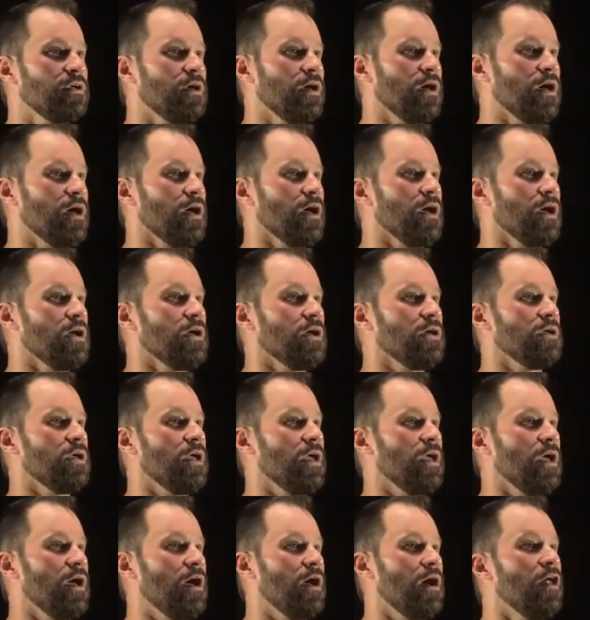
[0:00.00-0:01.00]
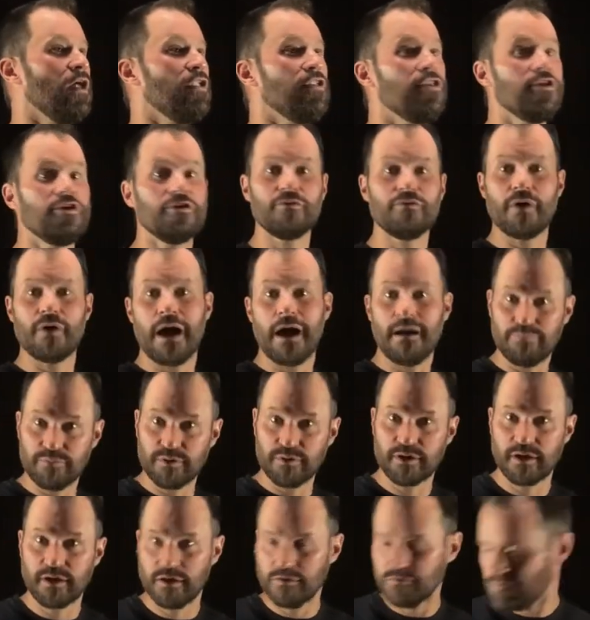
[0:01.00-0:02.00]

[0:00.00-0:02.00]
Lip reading: a new application